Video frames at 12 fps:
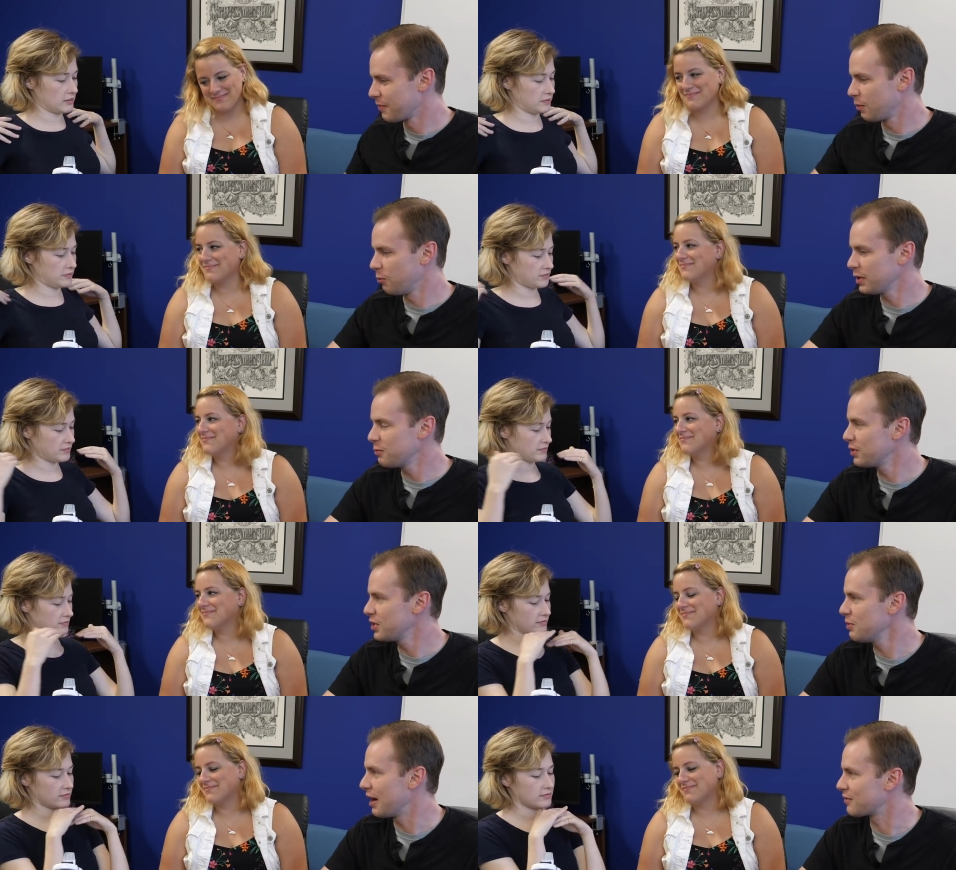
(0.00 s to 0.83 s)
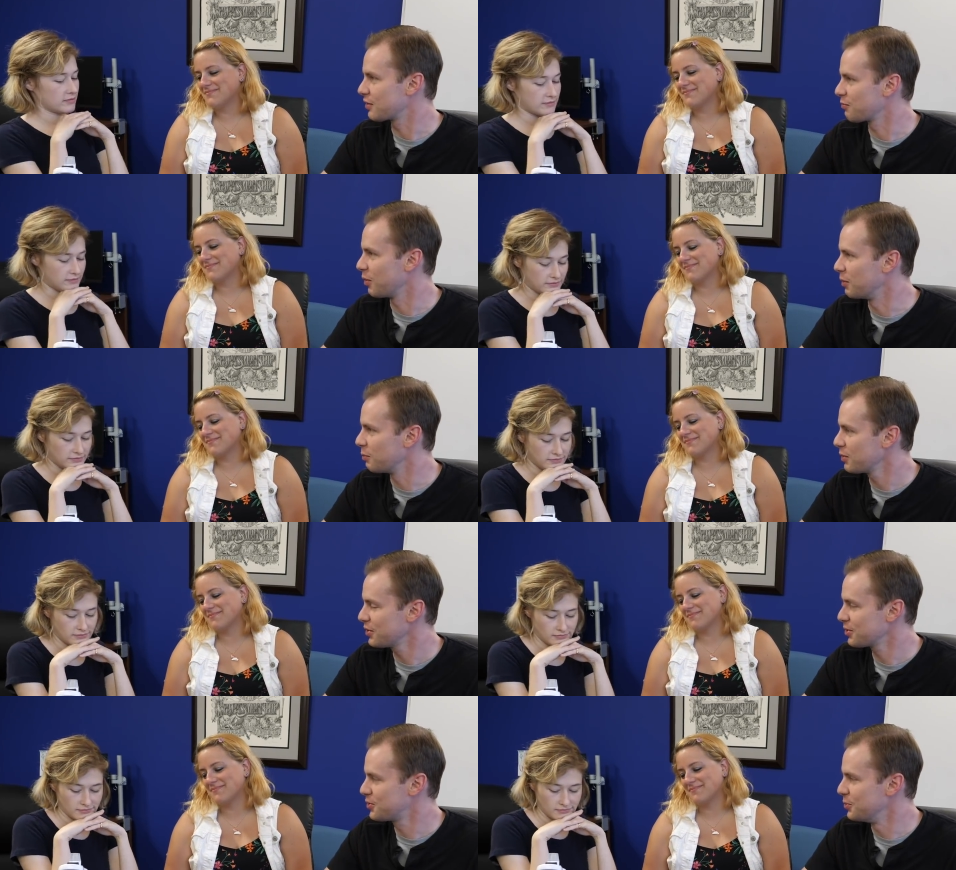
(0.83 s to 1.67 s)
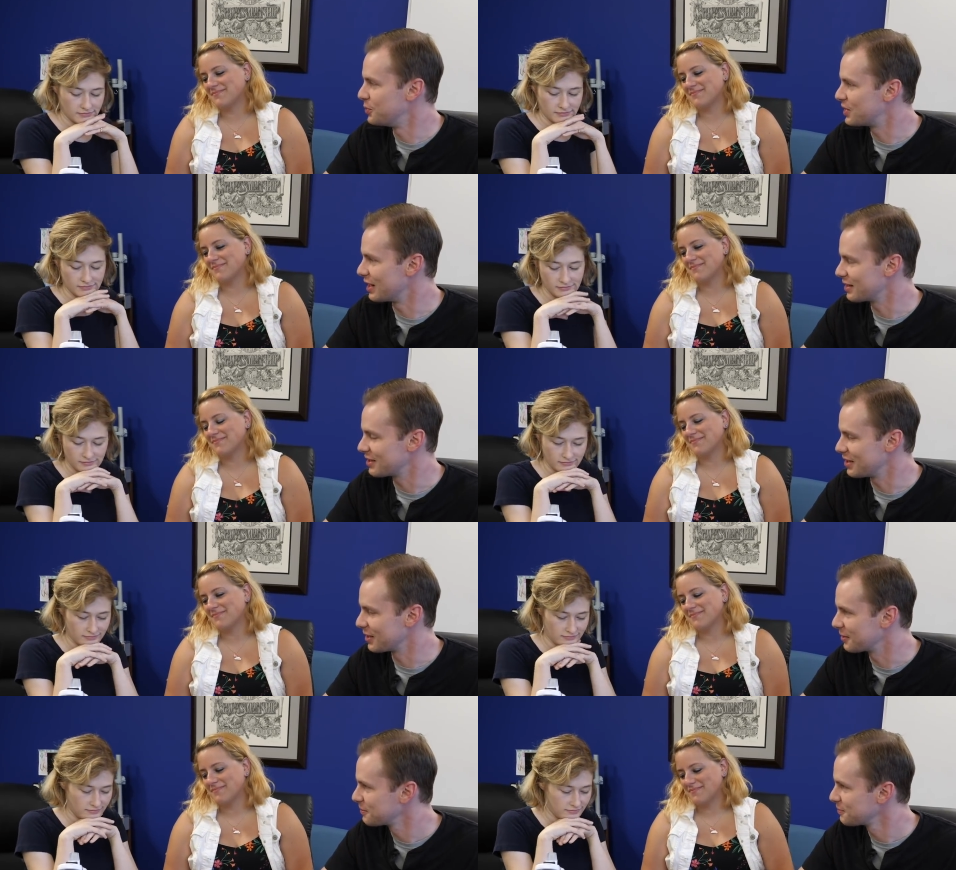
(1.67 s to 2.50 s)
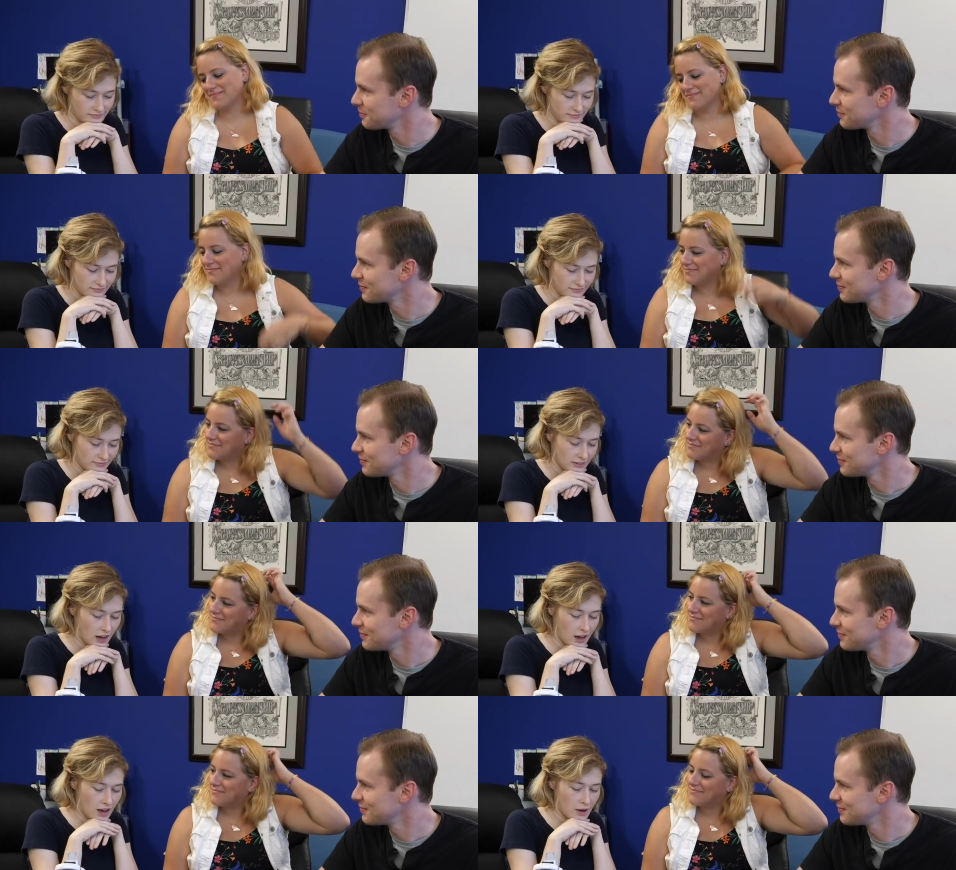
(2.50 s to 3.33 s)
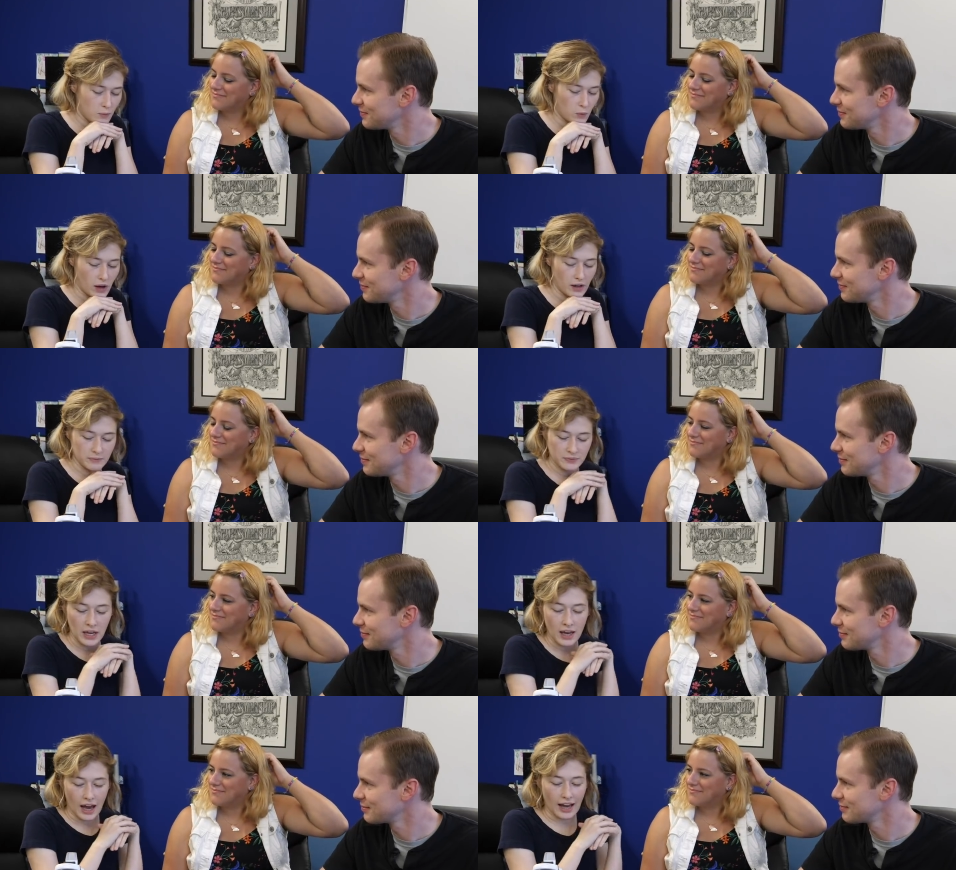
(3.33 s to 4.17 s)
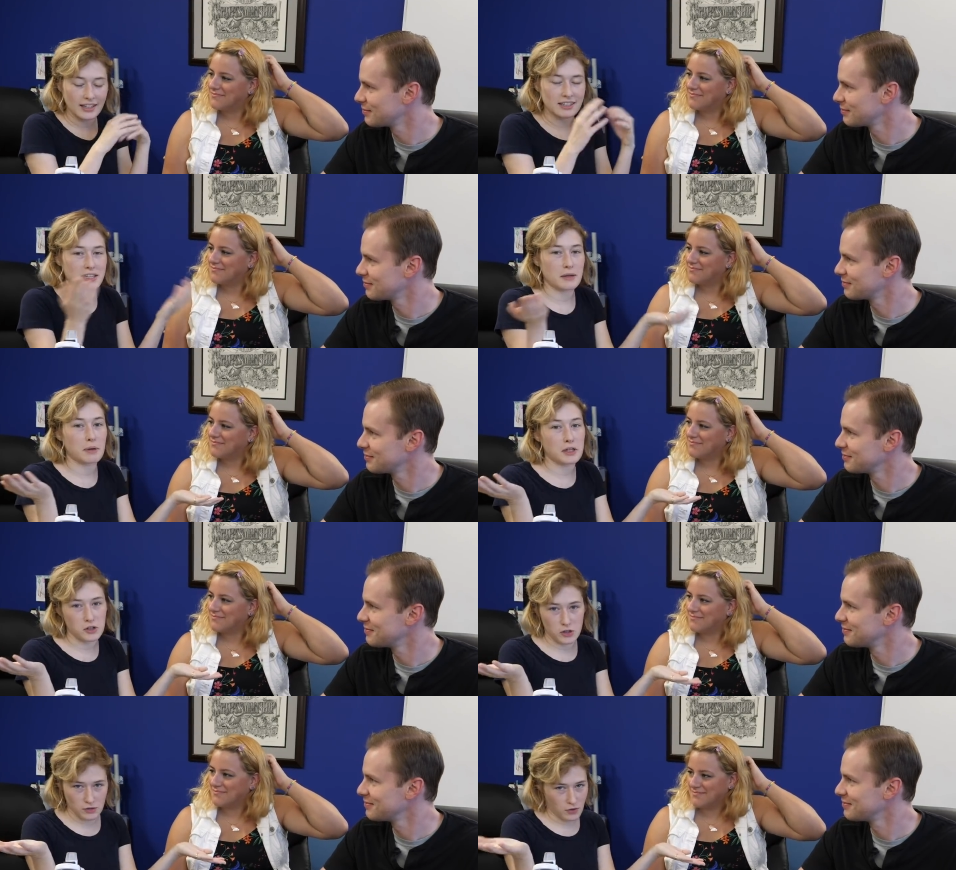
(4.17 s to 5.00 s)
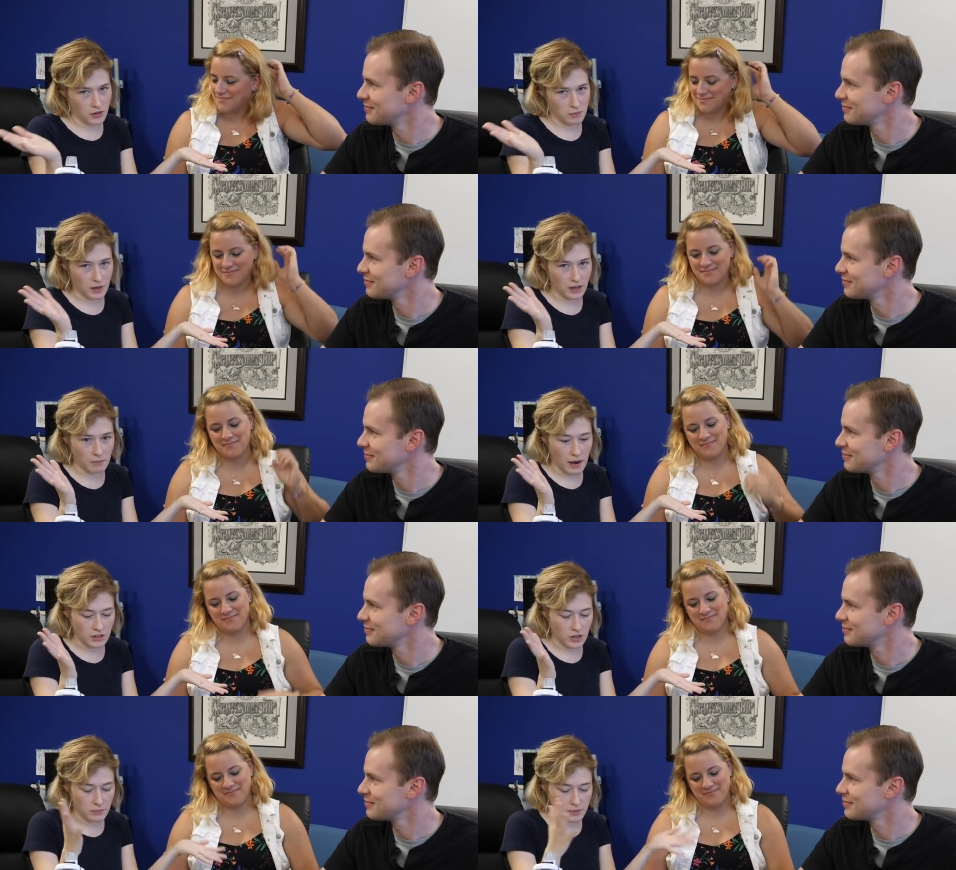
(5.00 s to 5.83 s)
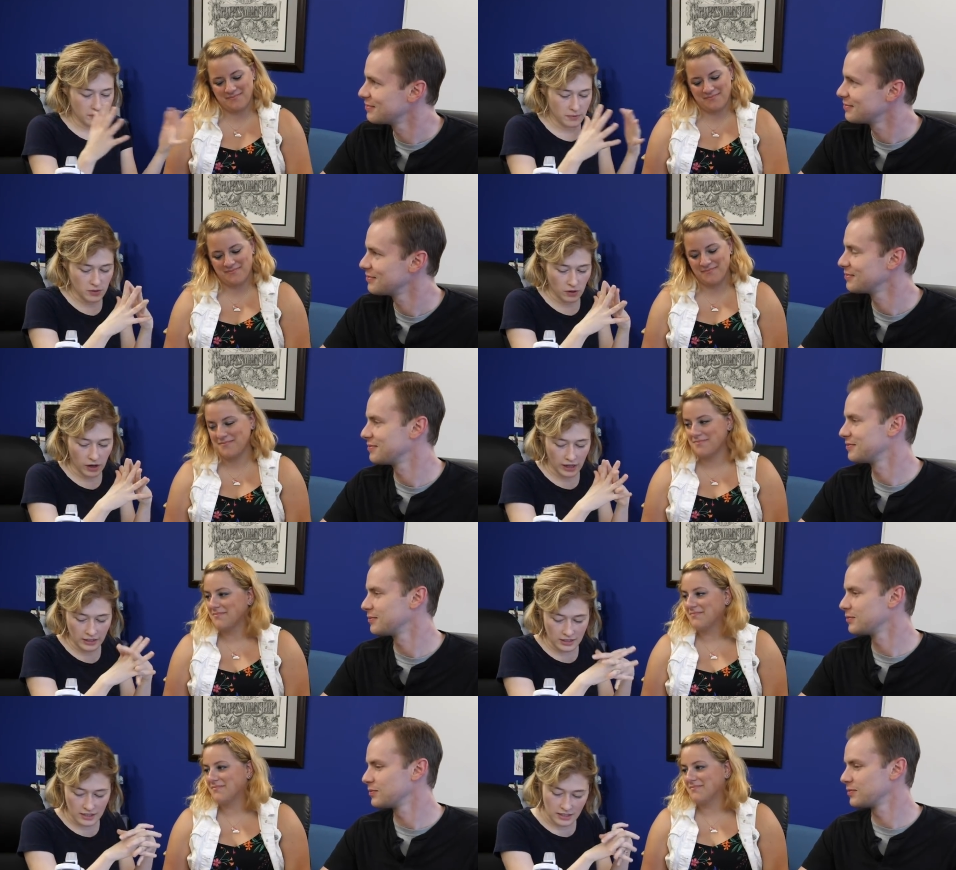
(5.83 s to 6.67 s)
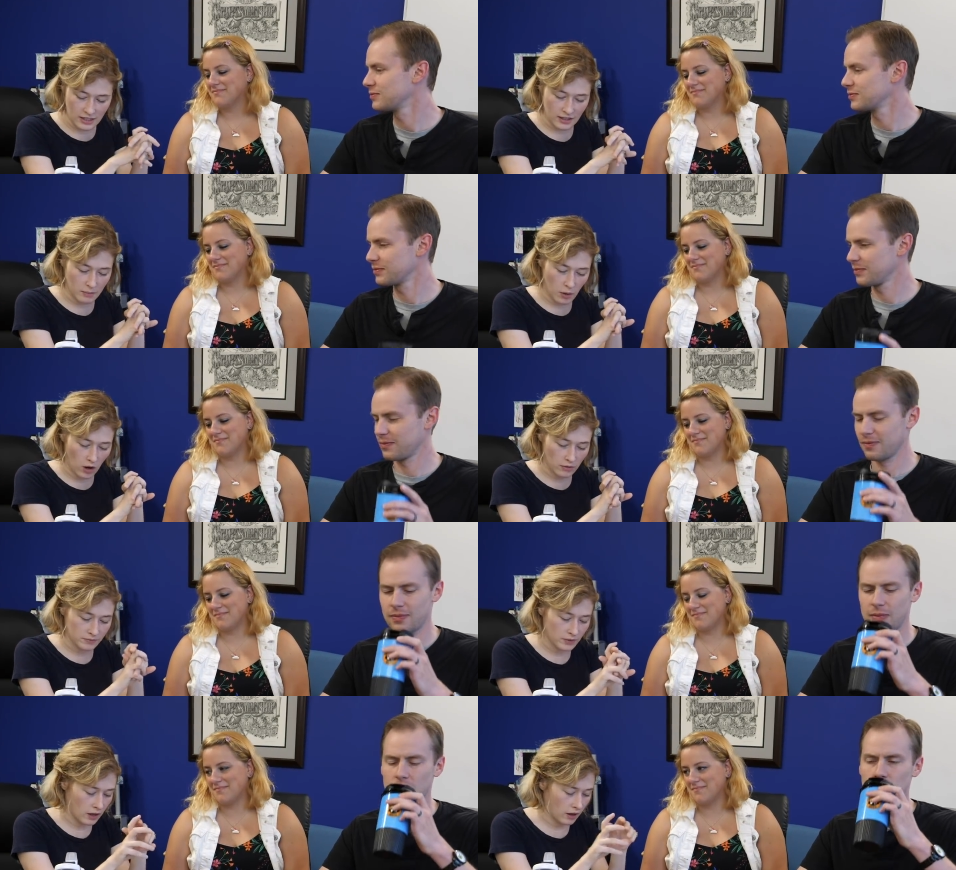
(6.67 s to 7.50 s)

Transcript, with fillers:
Speaker 1: Whitney, what do you have to throw in? What are your 2 cents here?
Speaker 2: Well, I get to take pictures of all the Monday matchups, so I get to see them all.